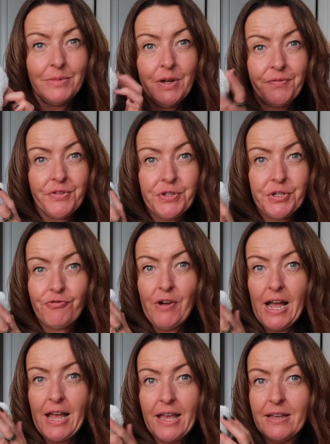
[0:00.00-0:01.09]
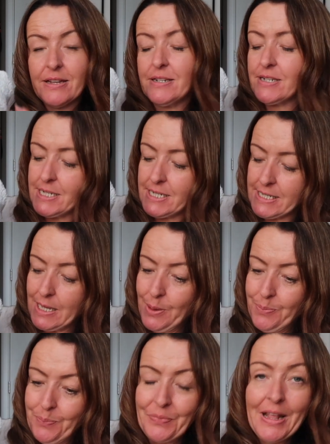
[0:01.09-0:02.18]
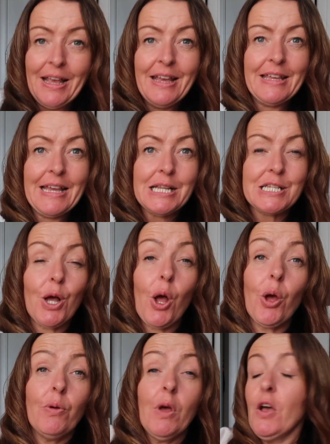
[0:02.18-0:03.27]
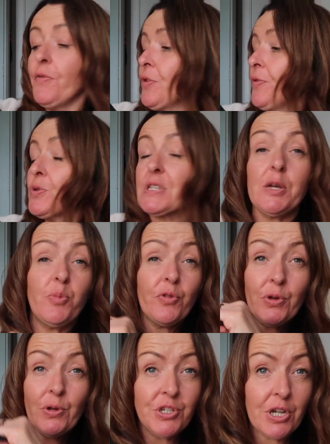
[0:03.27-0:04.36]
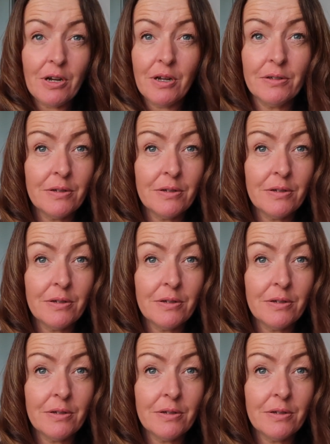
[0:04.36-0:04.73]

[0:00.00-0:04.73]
loved the grey, and for the foreseeable future,